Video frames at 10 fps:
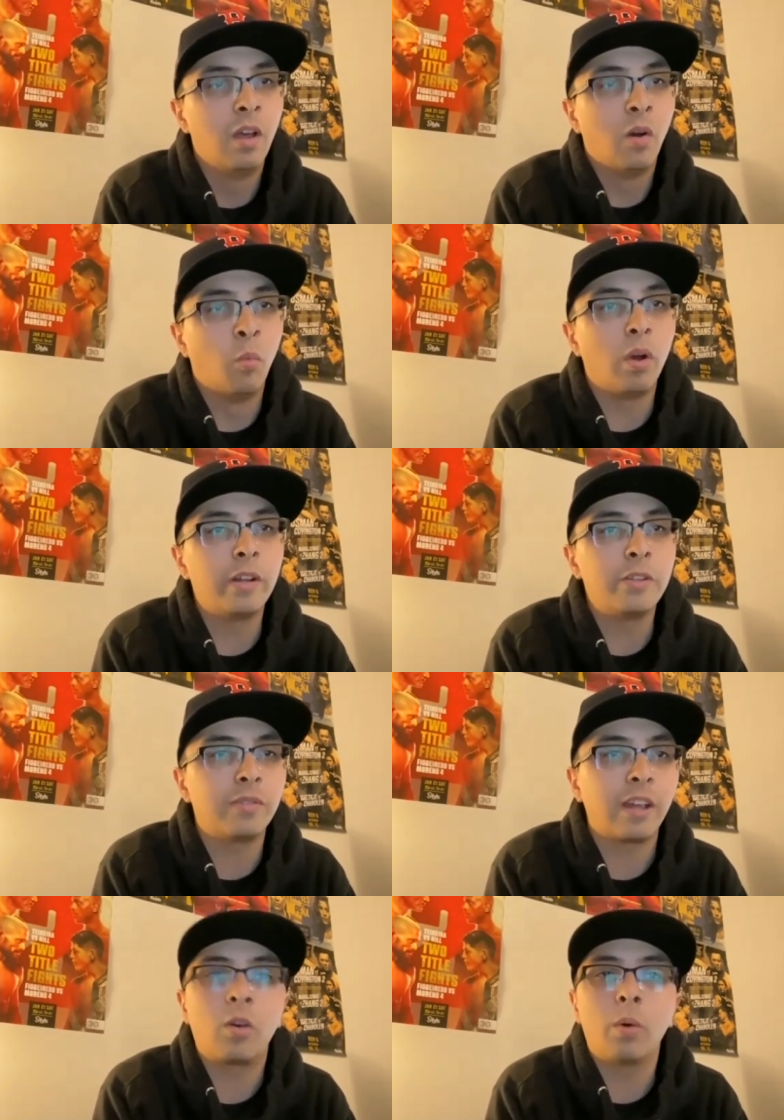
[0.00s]
what did you
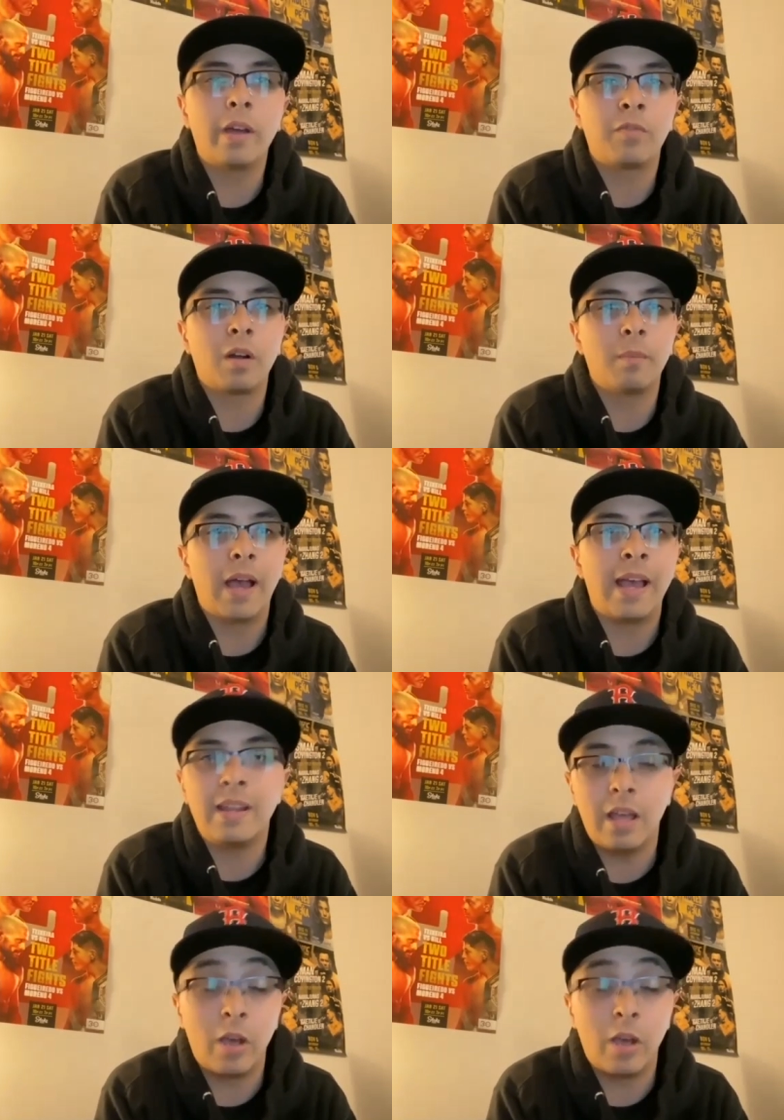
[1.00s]
take away from any,